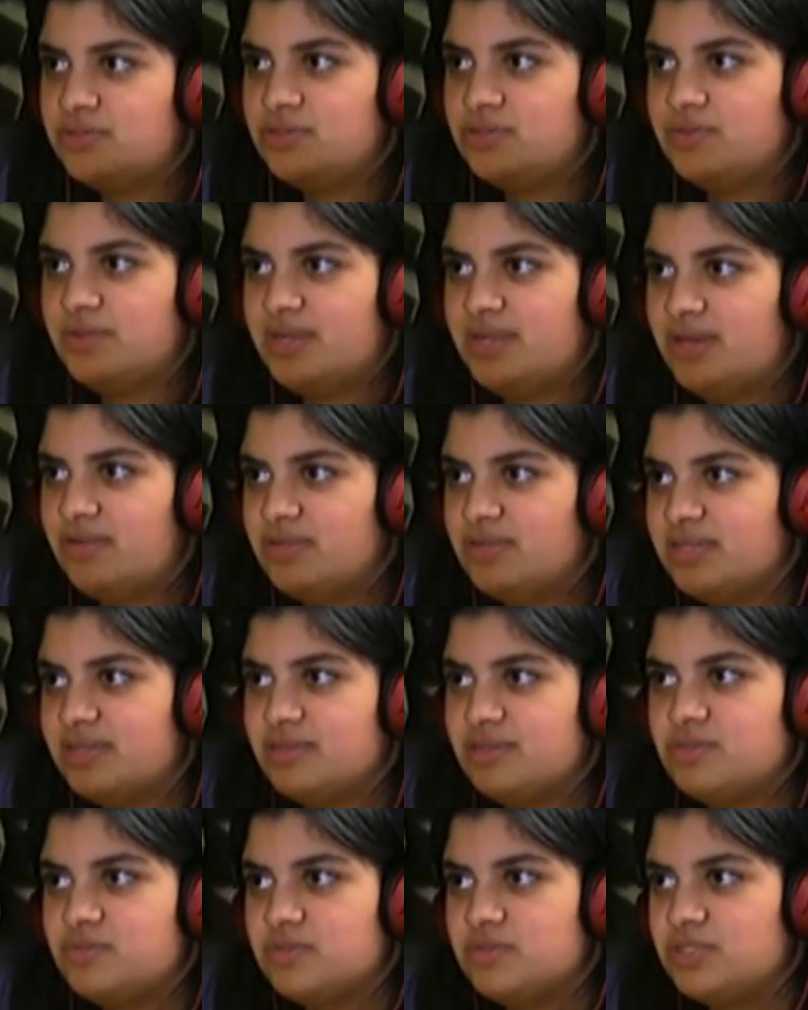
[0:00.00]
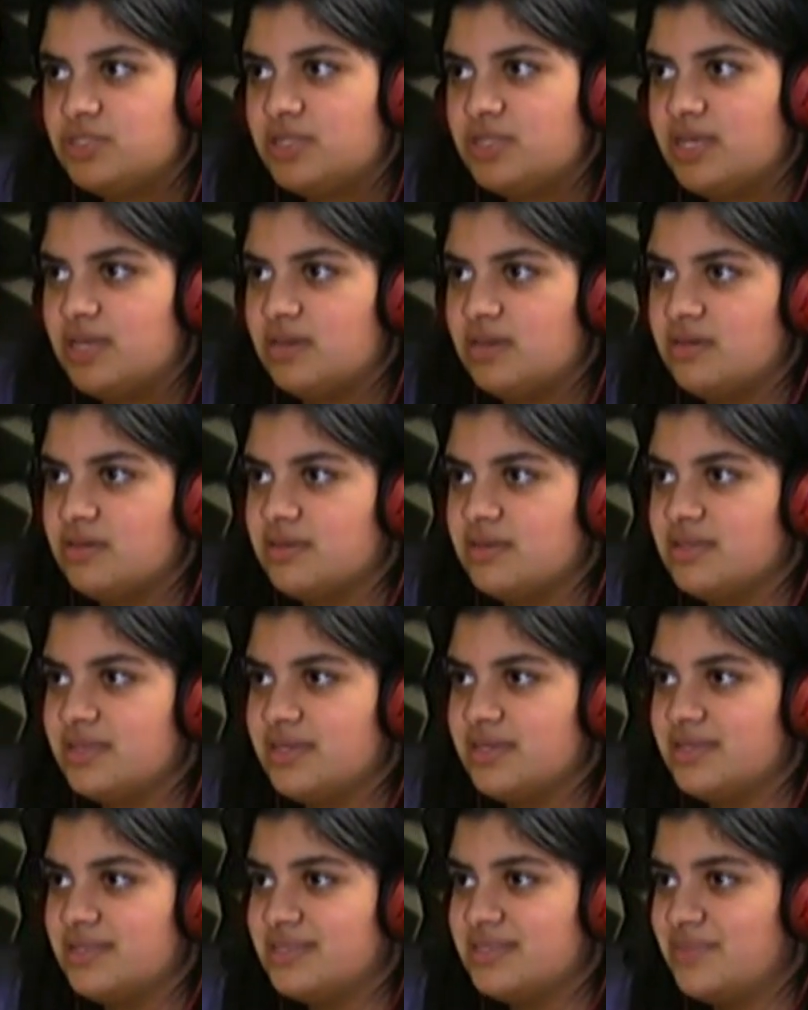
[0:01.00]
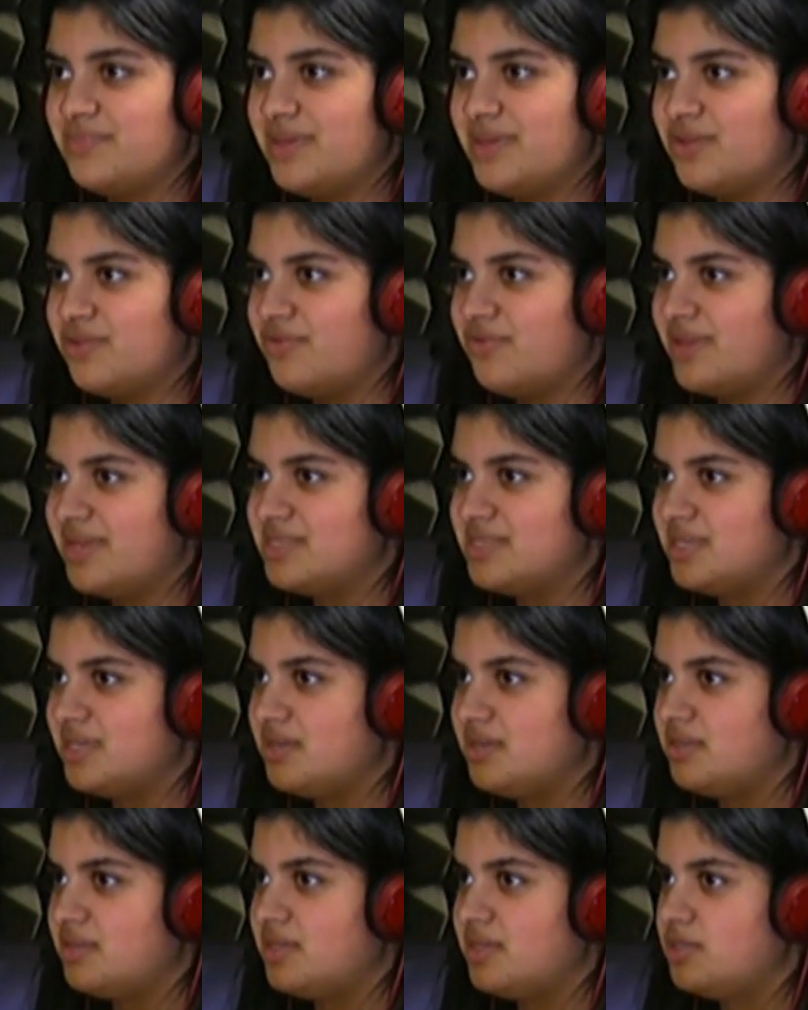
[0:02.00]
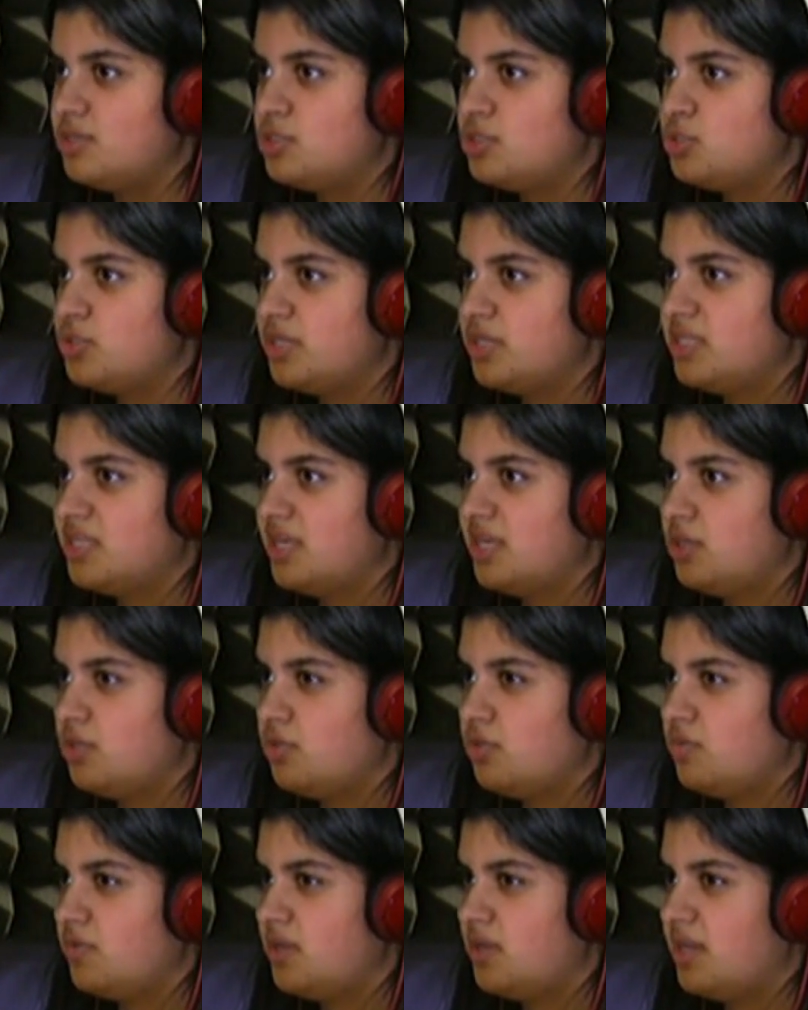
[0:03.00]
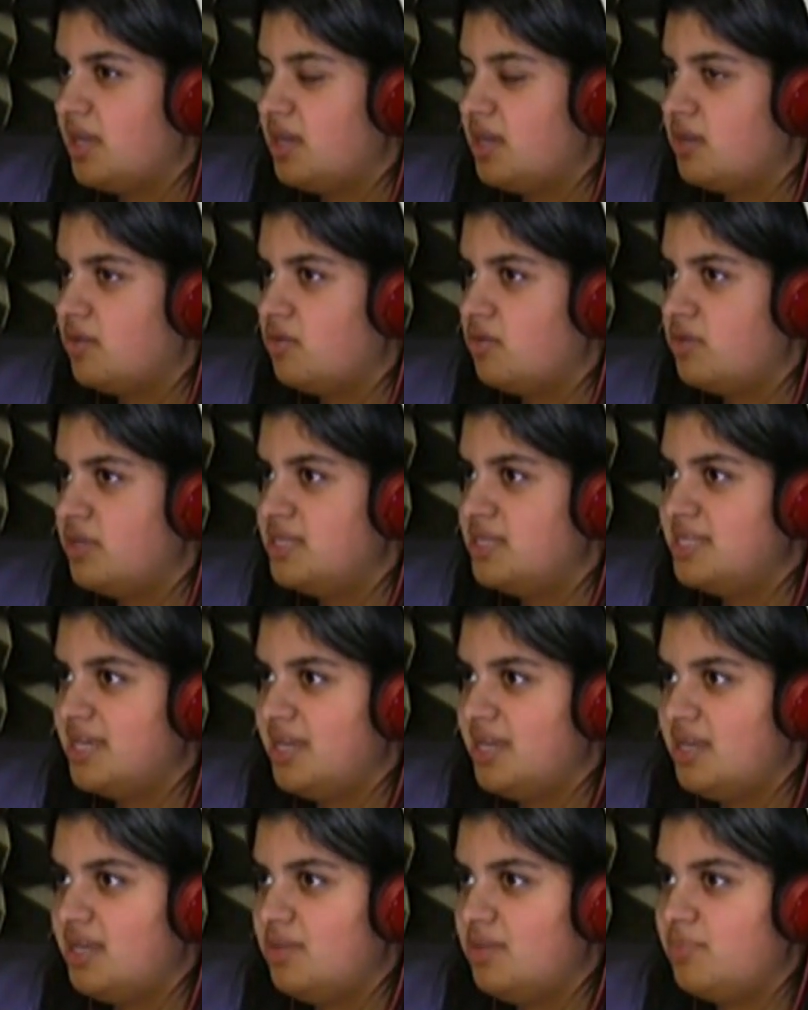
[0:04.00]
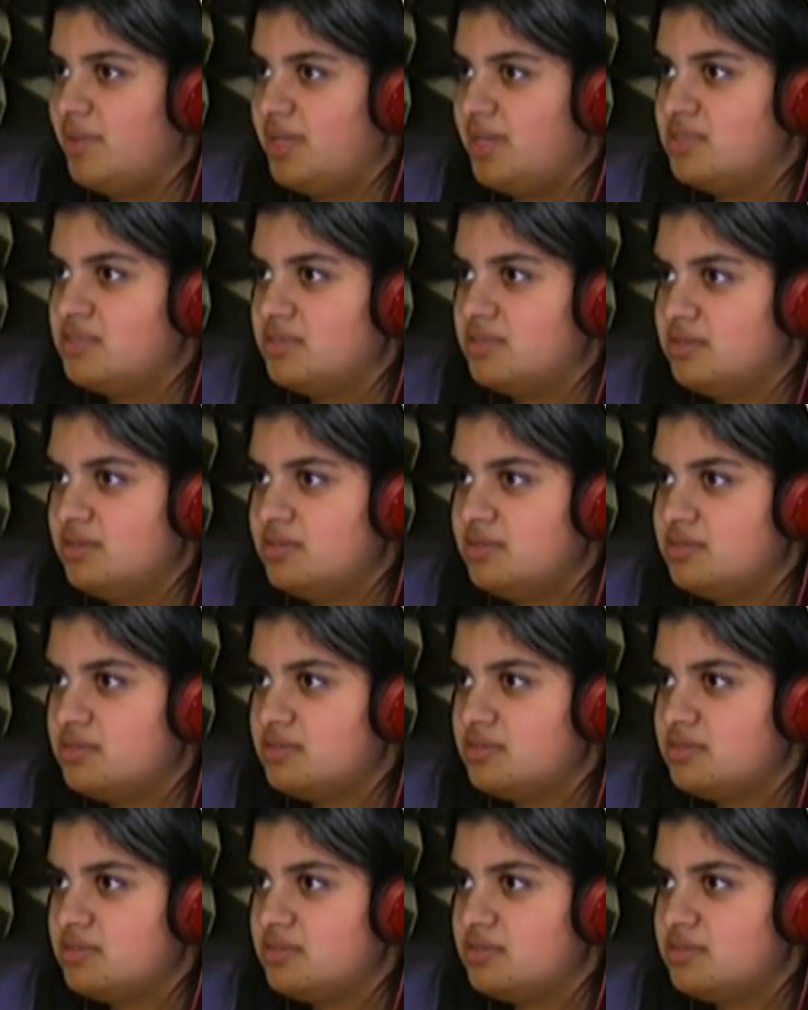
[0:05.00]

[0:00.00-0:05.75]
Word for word: do it nowadays, which like it's a bit crazy. They mm just mm-hmm. drink their urine like on a daily basis.